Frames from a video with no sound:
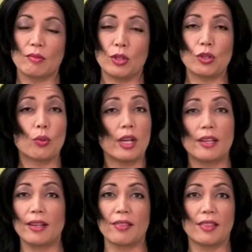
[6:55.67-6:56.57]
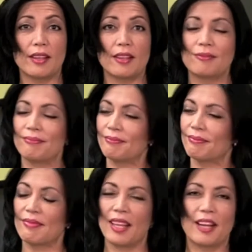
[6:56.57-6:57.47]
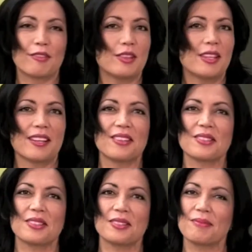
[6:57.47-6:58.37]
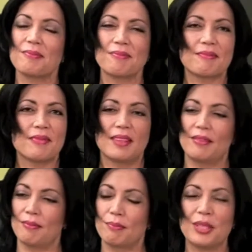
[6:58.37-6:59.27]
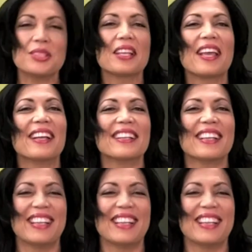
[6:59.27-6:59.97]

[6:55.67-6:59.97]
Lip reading: When you're ready to get there, everything else is a piece of cake.